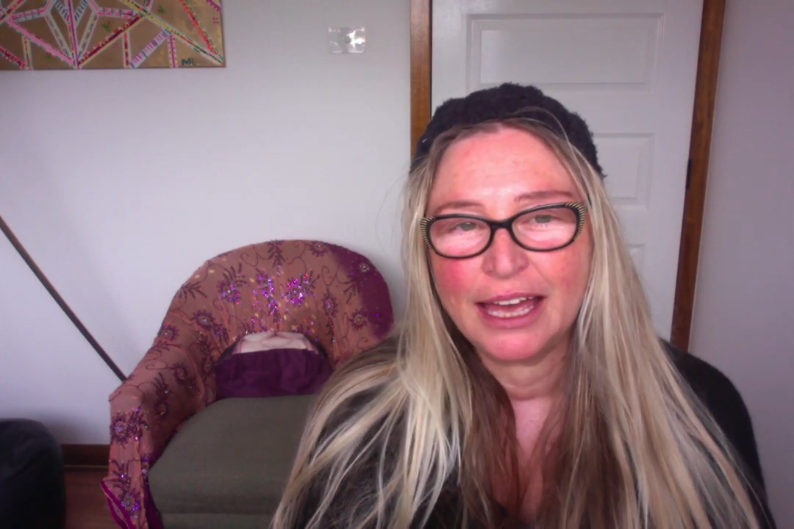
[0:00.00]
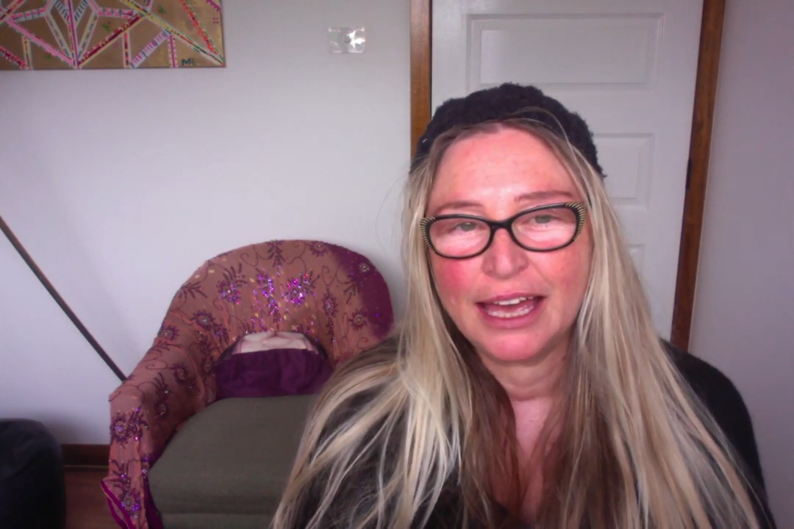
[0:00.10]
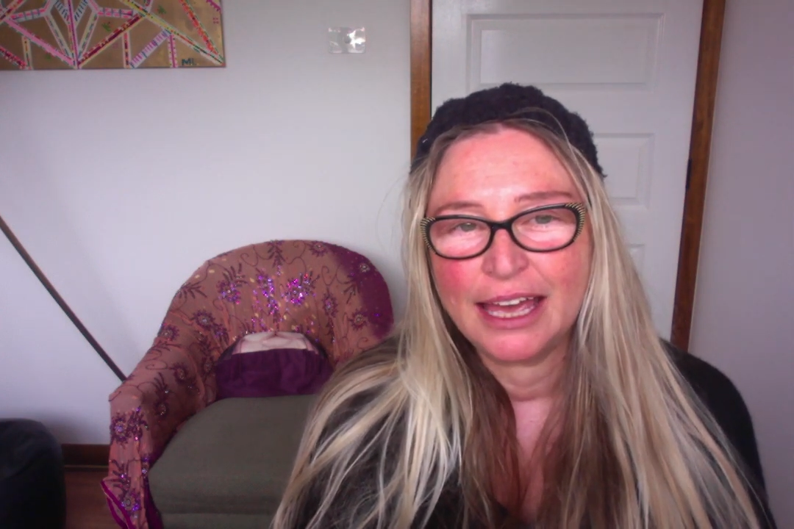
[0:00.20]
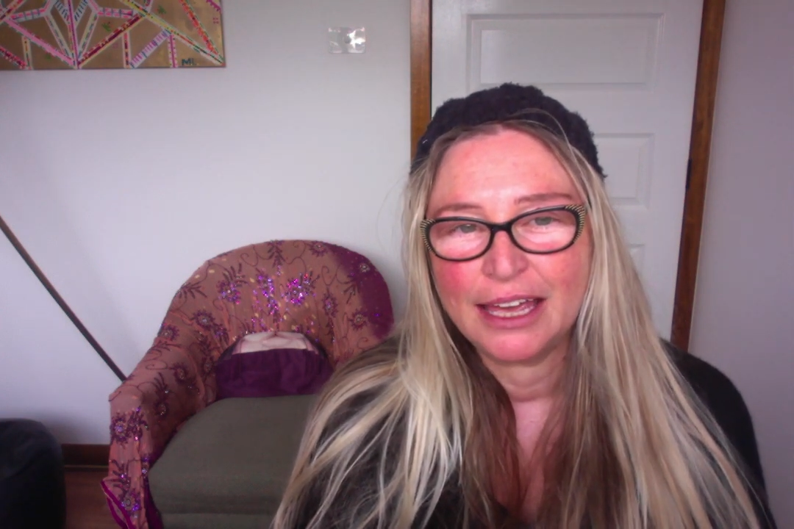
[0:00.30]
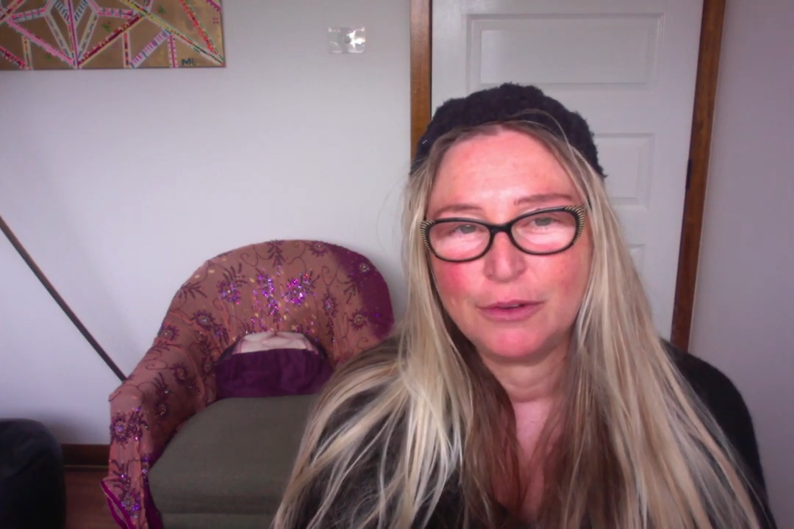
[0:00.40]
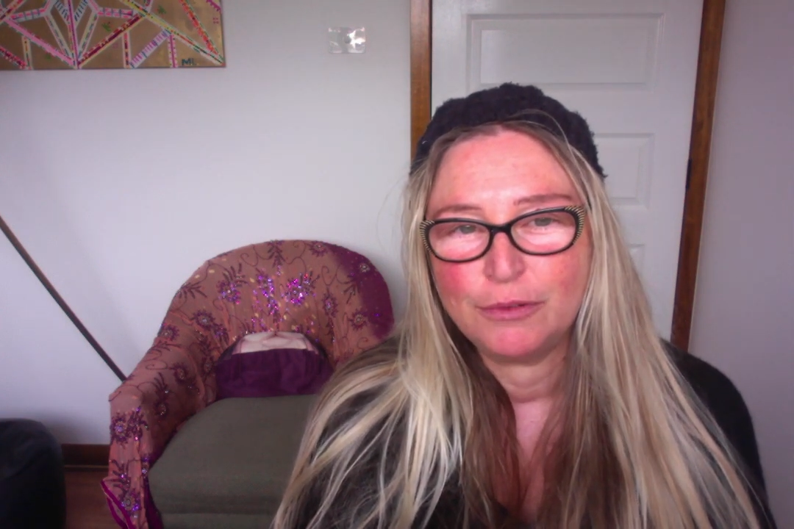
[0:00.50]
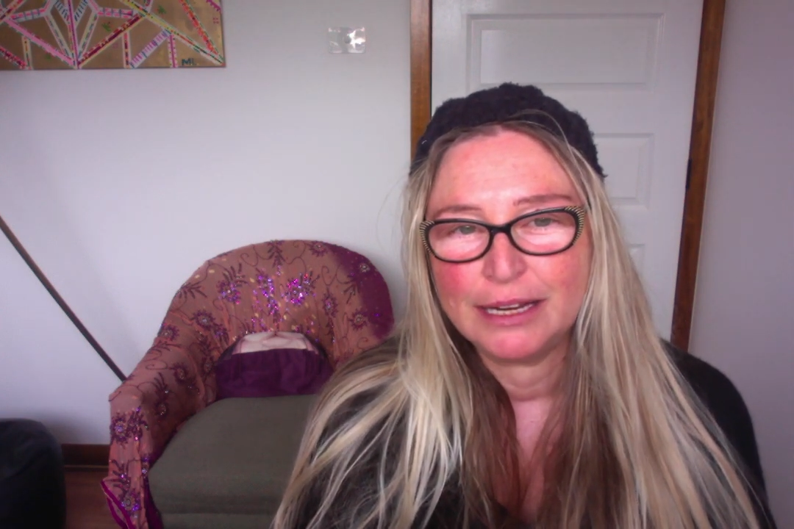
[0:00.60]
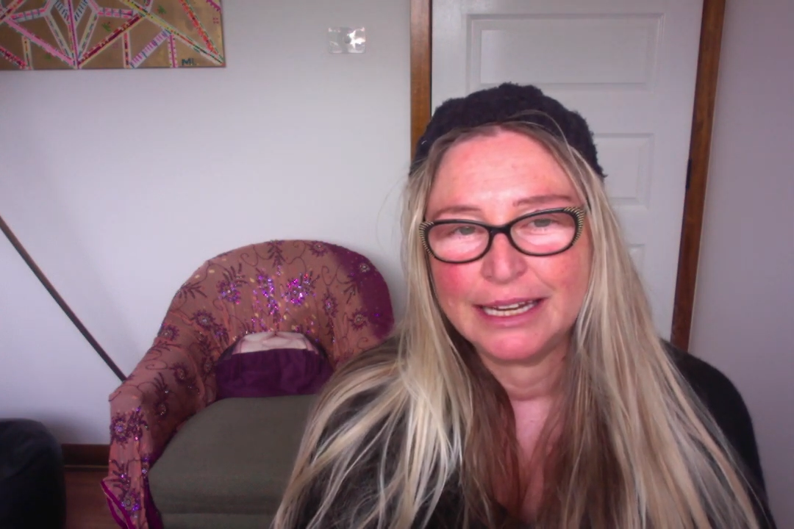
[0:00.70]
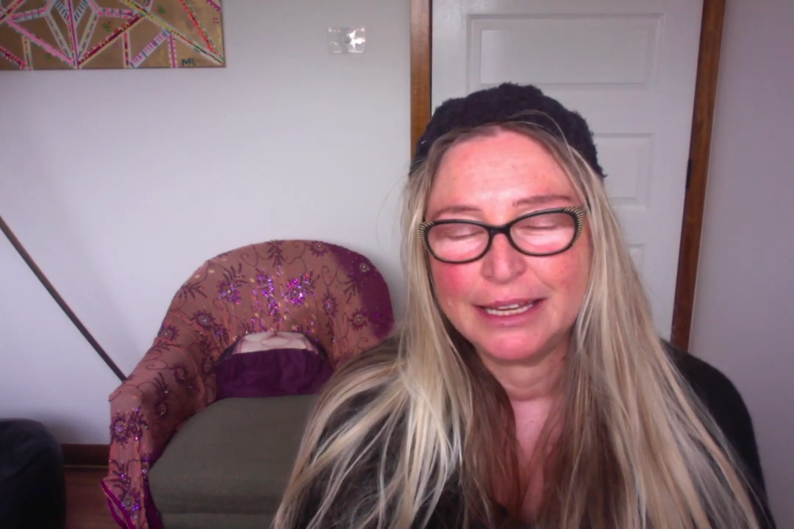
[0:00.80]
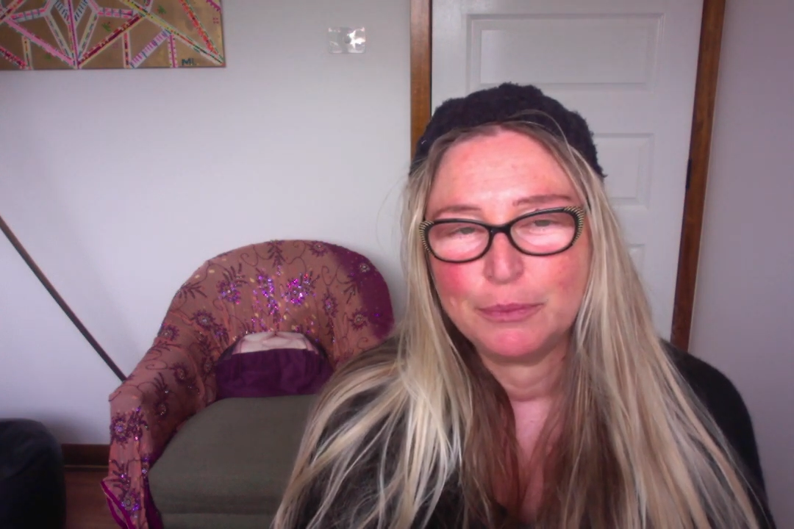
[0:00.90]
a
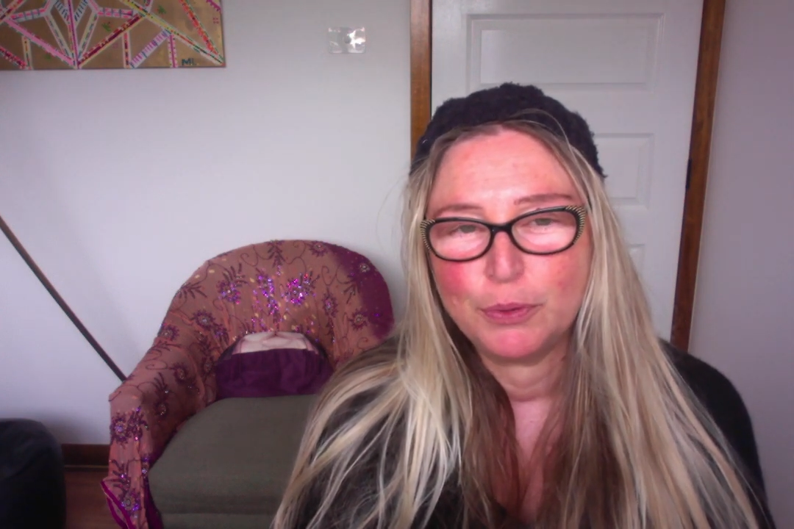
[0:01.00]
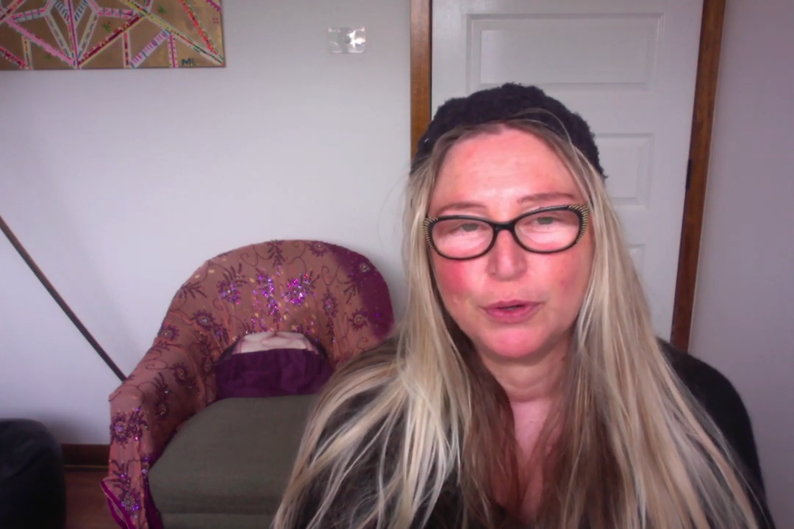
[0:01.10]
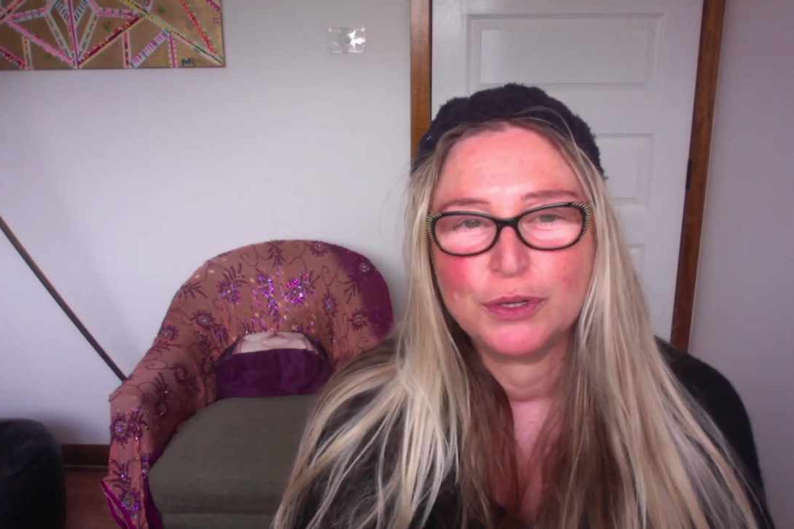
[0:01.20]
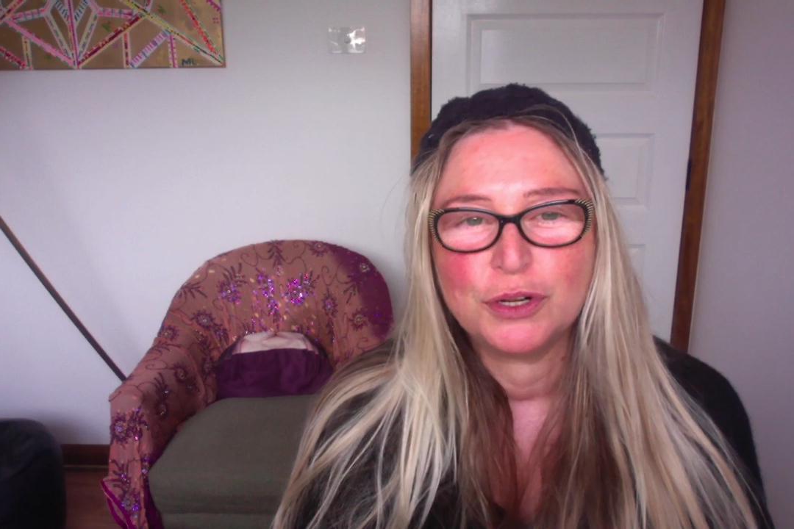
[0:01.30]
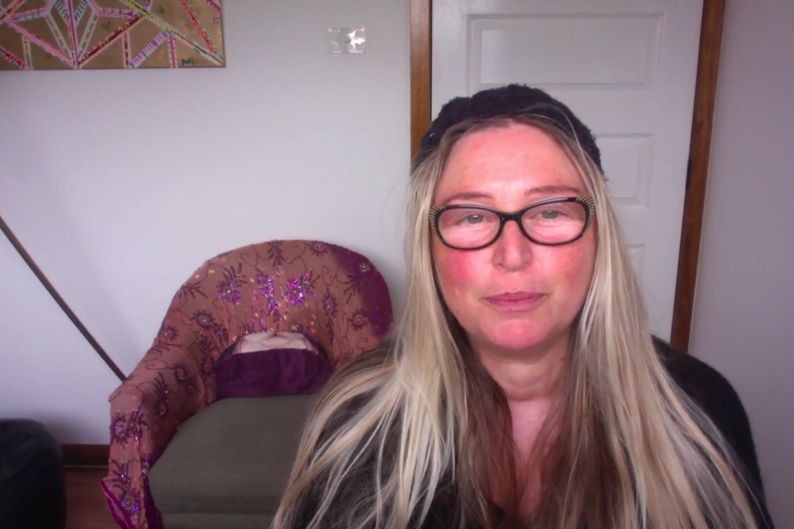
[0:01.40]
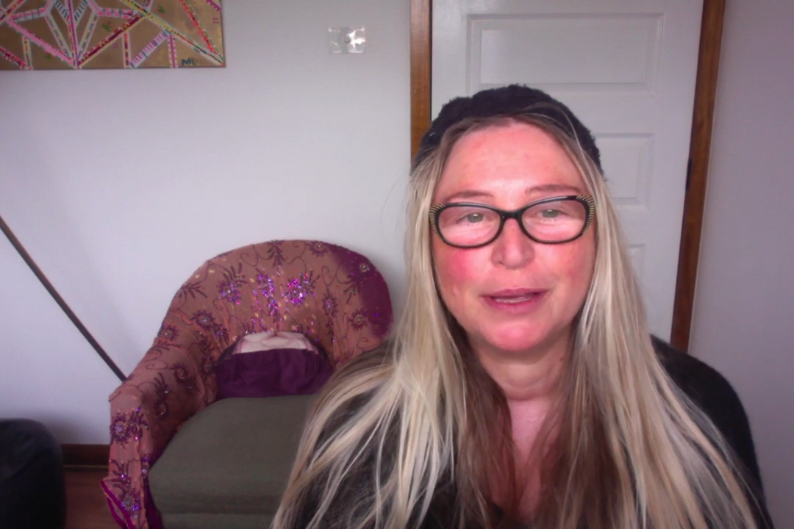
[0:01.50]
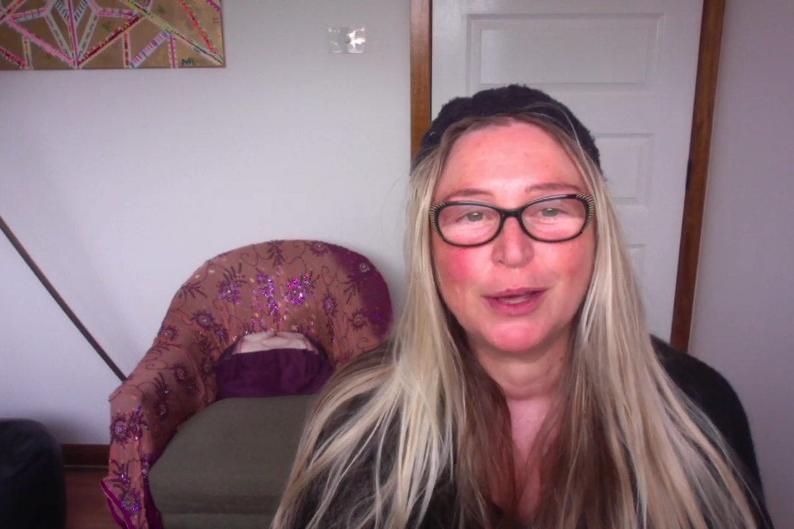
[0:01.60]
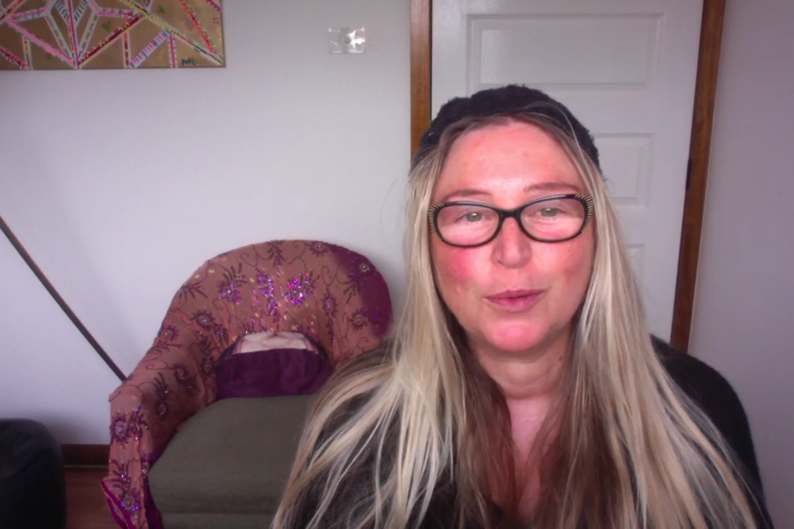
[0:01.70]
really important topic,